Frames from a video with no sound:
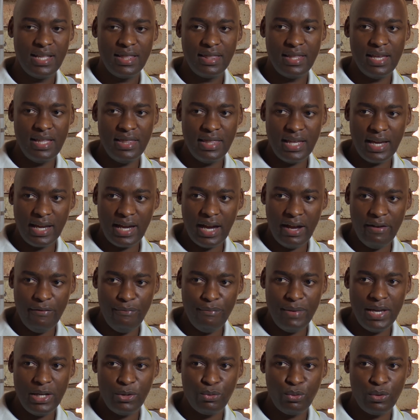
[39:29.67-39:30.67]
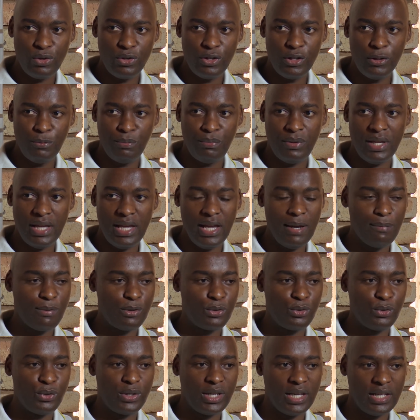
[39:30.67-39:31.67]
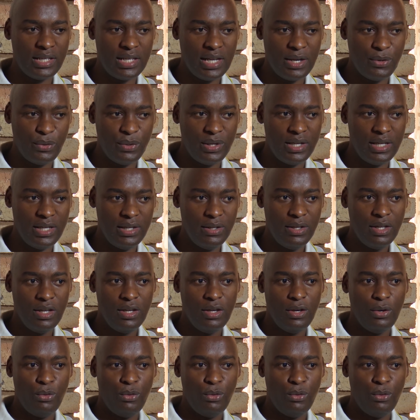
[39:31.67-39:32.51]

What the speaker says: then the government will not be able to get away